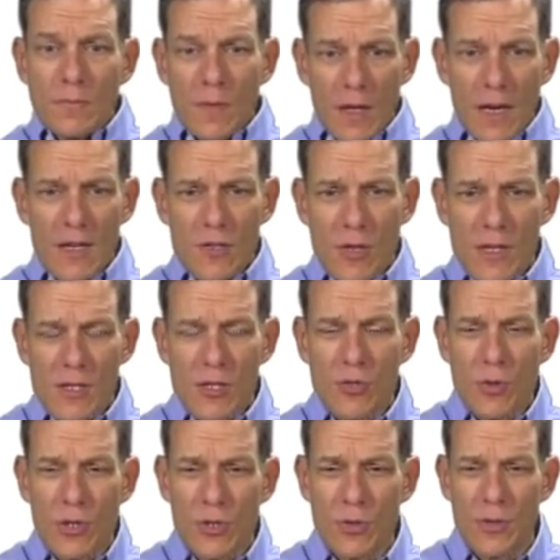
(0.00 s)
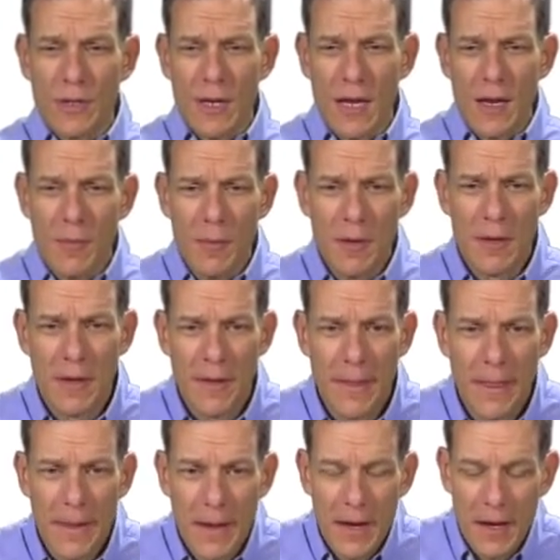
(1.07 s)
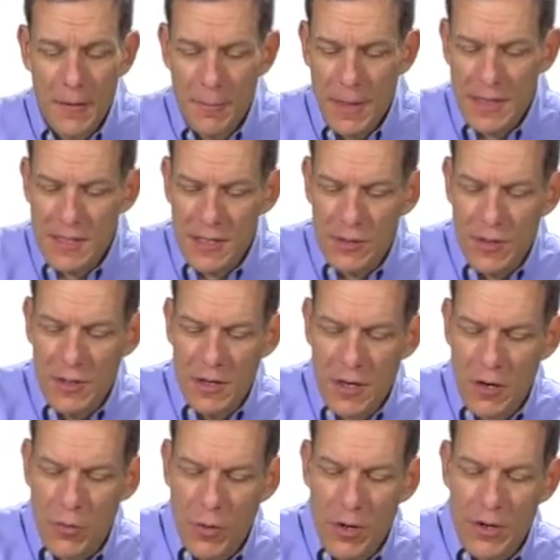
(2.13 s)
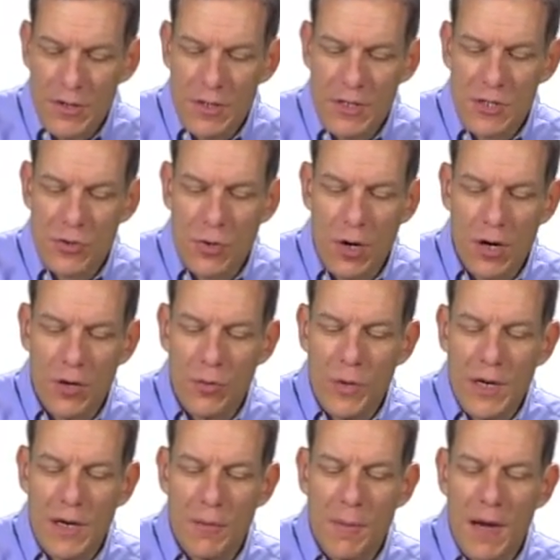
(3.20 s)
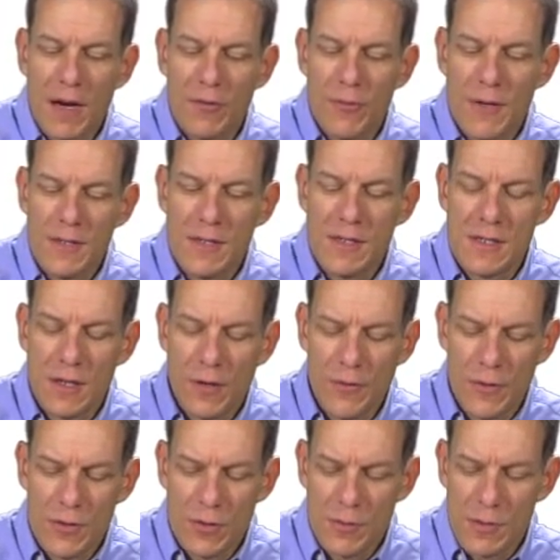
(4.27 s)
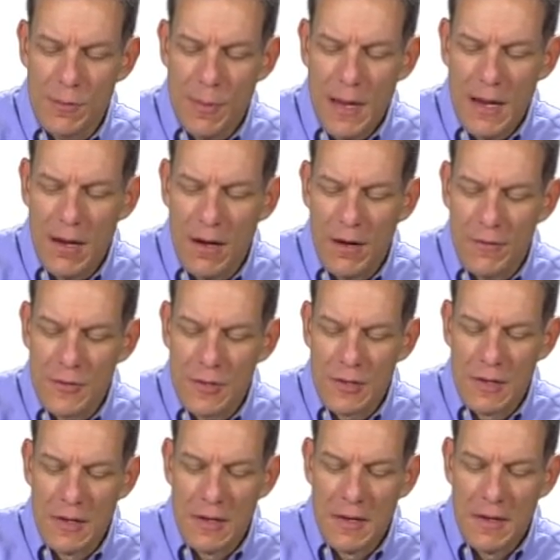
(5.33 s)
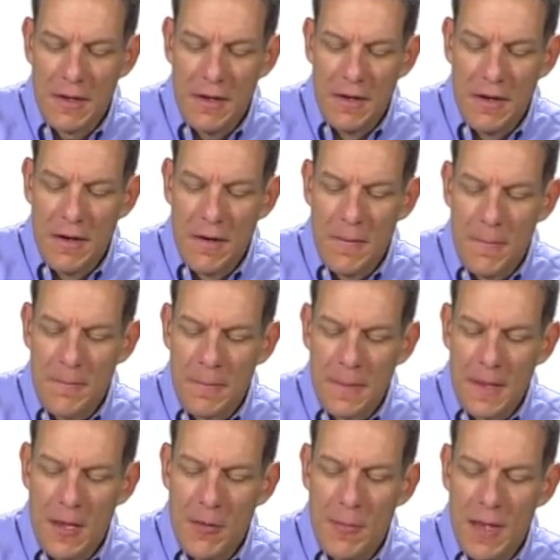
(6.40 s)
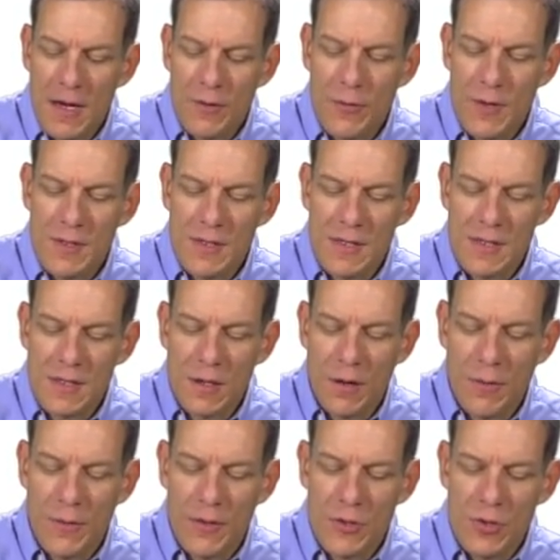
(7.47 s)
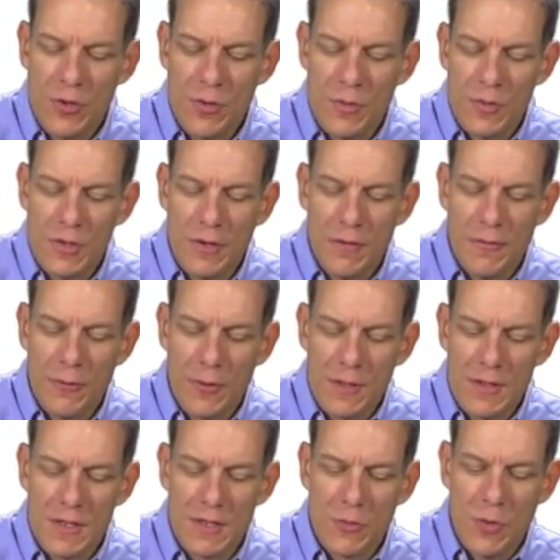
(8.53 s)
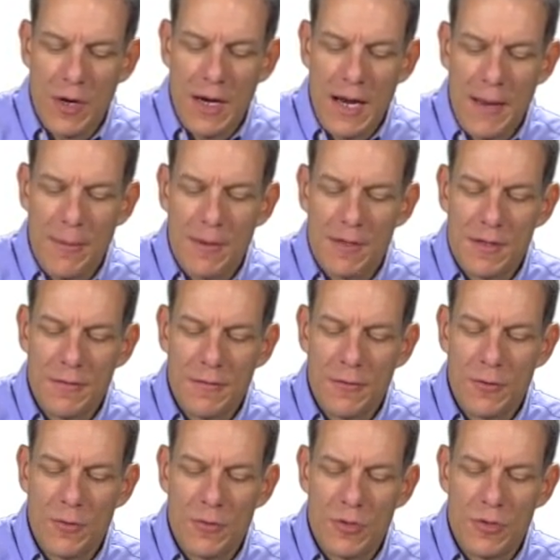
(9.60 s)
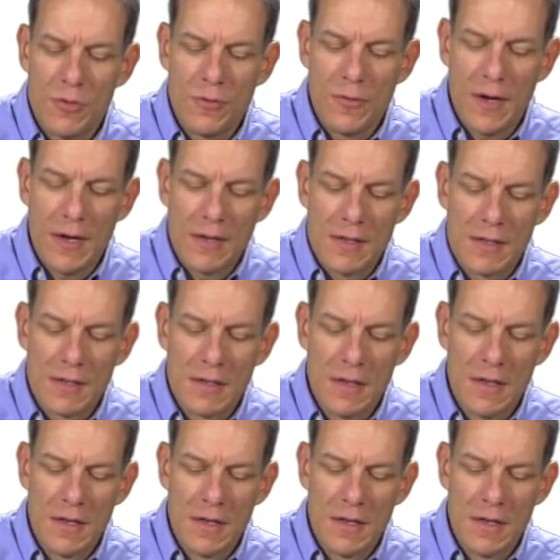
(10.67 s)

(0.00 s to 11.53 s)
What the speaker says: Okay, so that's the structure of the game. And basically, where does the strong and weak manifest itself in terms of payoffs? It manifests itself in terms of, for instance, what happens if firm 2 fights.